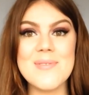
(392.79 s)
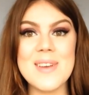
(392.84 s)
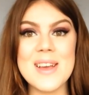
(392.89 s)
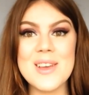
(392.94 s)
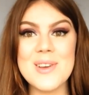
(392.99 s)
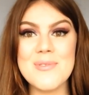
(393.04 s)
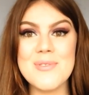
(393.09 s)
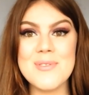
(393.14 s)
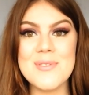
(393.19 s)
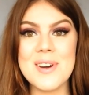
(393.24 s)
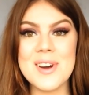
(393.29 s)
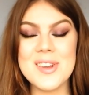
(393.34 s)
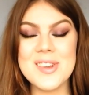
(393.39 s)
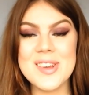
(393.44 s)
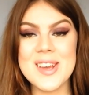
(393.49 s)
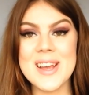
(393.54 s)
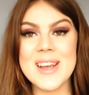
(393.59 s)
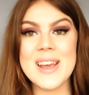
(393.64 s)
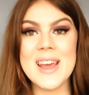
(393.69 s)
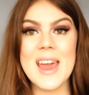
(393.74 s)
thank you for
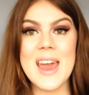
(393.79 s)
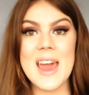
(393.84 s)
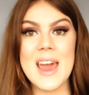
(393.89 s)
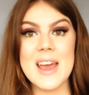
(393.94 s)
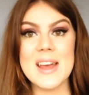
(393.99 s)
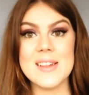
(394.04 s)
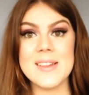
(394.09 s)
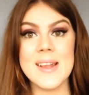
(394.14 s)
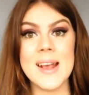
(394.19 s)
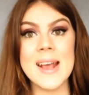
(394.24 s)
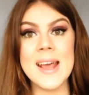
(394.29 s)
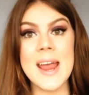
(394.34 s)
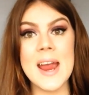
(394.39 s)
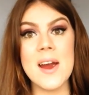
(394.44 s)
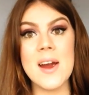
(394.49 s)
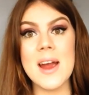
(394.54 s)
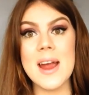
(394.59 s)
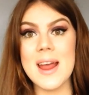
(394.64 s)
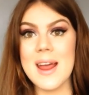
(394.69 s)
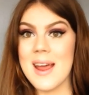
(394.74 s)
watching and take
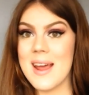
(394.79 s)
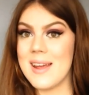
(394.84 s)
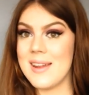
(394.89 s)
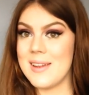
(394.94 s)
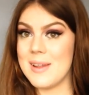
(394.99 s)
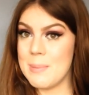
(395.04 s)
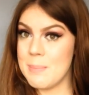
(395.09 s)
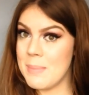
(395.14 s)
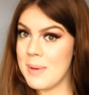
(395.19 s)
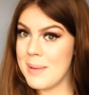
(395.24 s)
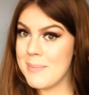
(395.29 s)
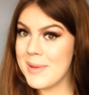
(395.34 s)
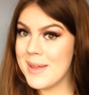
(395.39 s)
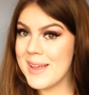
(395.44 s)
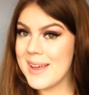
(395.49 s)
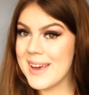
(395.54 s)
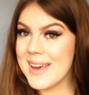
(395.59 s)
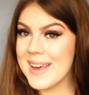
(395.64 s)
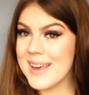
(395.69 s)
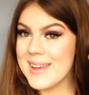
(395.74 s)
care and
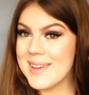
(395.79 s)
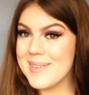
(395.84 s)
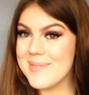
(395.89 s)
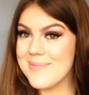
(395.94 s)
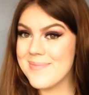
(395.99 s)
bye-bye.